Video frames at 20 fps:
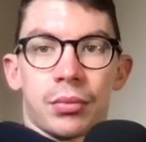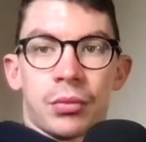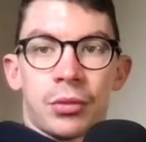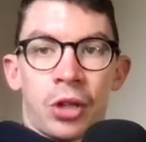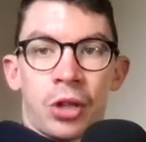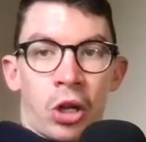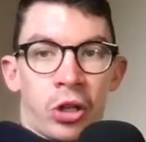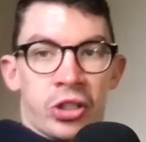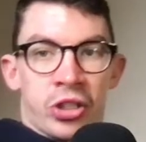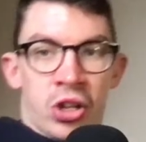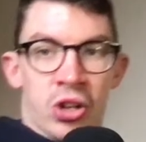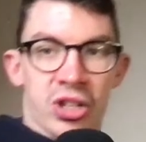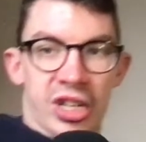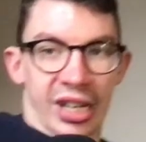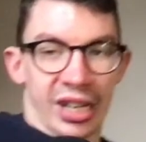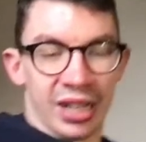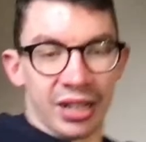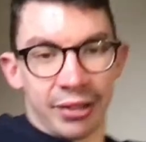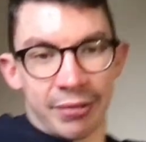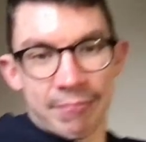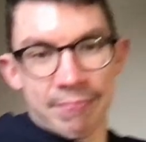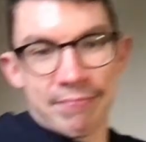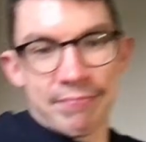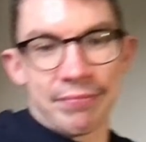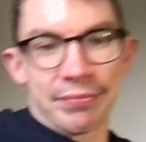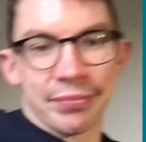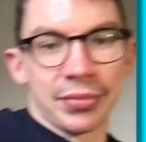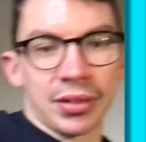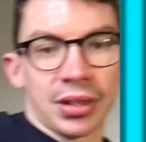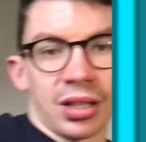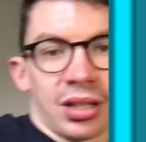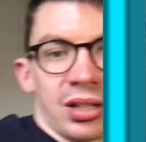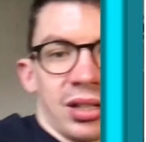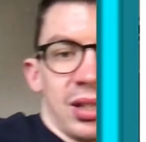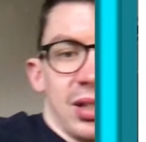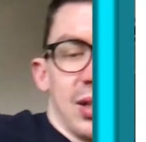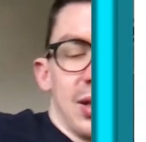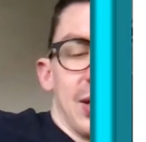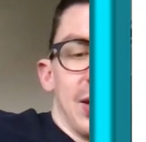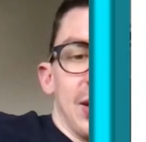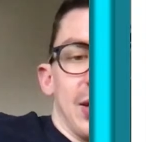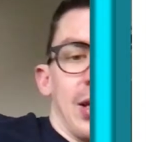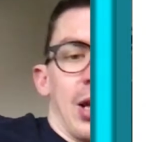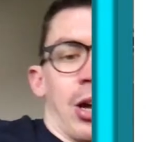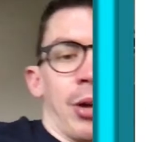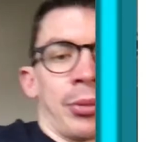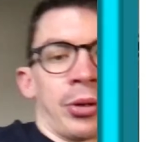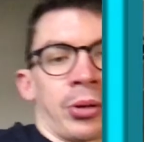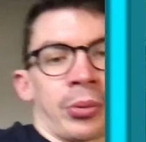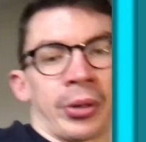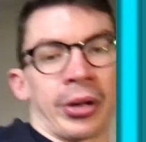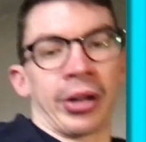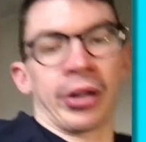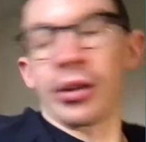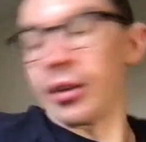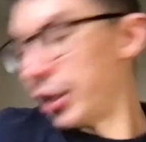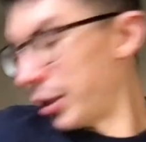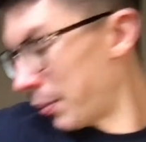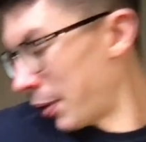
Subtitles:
Nice hoodie. No, I'm not wearing a hoodie,